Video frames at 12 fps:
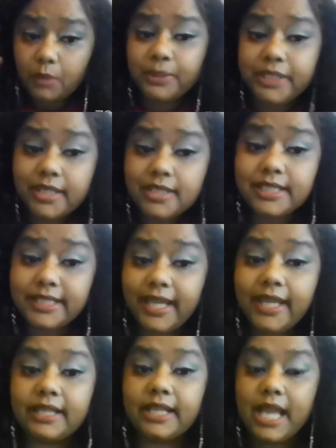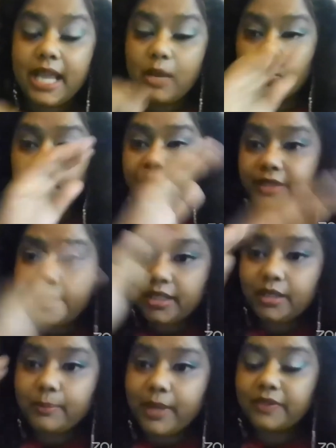Because again, when we
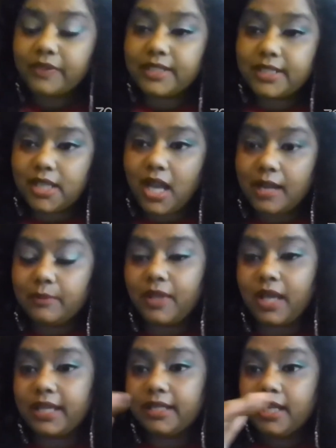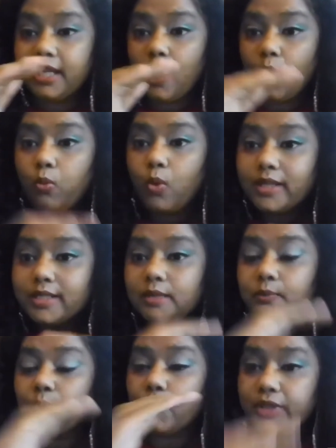think about this timeline,
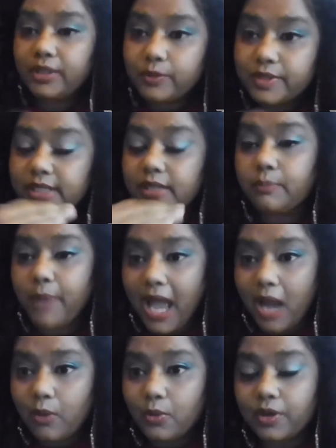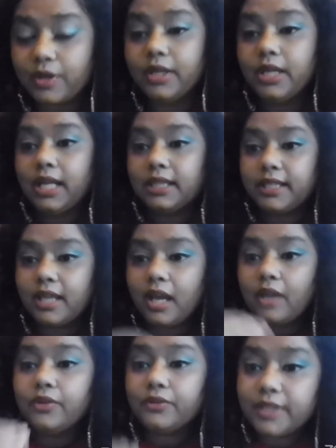once Modi was in power, the
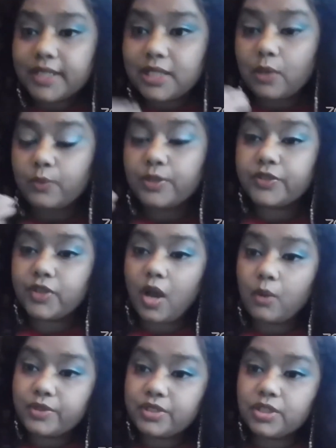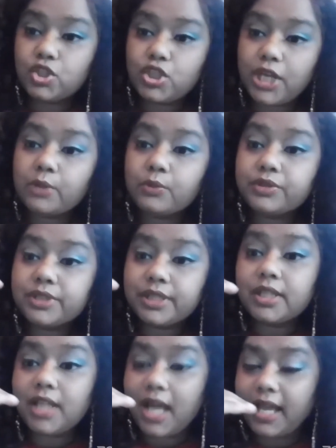other things that we saw was a general
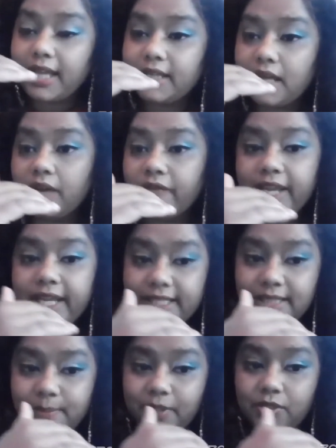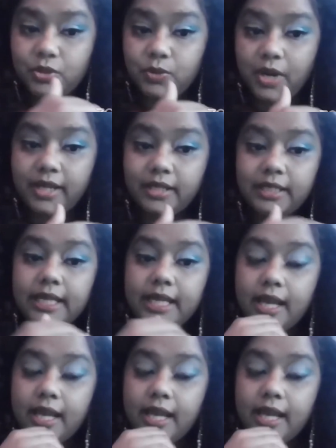decline of hate speech, right?